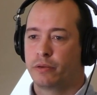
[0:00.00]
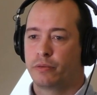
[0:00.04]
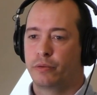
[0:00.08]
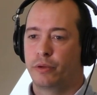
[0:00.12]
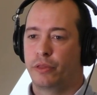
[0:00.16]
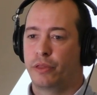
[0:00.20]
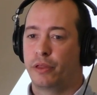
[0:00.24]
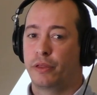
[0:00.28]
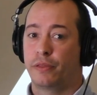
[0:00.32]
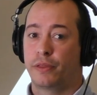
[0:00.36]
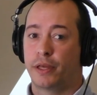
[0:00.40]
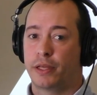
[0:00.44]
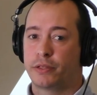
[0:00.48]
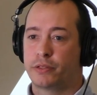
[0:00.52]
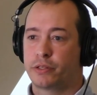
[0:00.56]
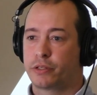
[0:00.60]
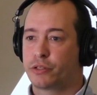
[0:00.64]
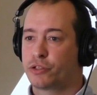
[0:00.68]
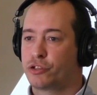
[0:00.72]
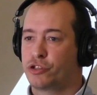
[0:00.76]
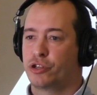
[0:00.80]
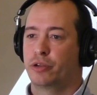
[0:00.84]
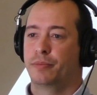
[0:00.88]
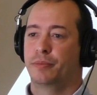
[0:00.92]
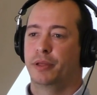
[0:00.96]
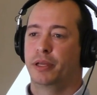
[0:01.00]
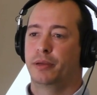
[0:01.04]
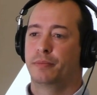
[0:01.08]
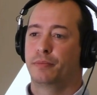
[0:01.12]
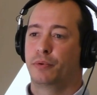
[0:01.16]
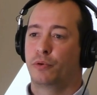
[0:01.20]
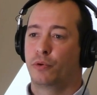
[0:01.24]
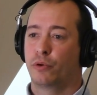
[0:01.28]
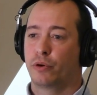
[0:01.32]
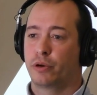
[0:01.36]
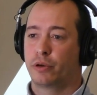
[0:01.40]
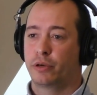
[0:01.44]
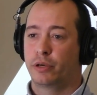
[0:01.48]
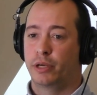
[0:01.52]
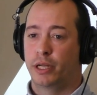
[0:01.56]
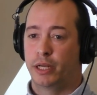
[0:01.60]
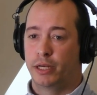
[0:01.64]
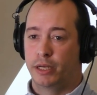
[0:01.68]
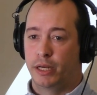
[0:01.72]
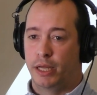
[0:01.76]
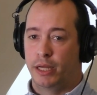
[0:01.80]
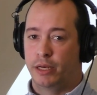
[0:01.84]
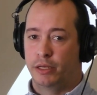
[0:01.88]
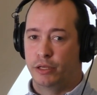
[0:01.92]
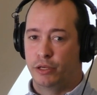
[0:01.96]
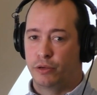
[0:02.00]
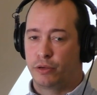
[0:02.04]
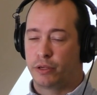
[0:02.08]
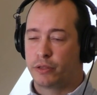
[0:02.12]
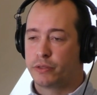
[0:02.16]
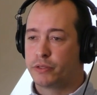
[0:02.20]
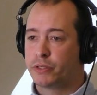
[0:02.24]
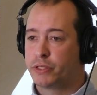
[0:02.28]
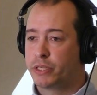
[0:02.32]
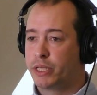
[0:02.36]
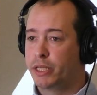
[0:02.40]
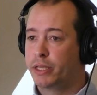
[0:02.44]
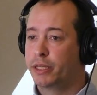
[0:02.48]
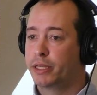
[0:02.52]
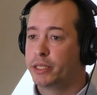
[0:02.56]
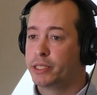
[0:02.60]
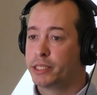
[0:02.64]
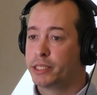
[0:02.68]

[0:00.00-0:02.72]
We think that's extremely important, and you can see the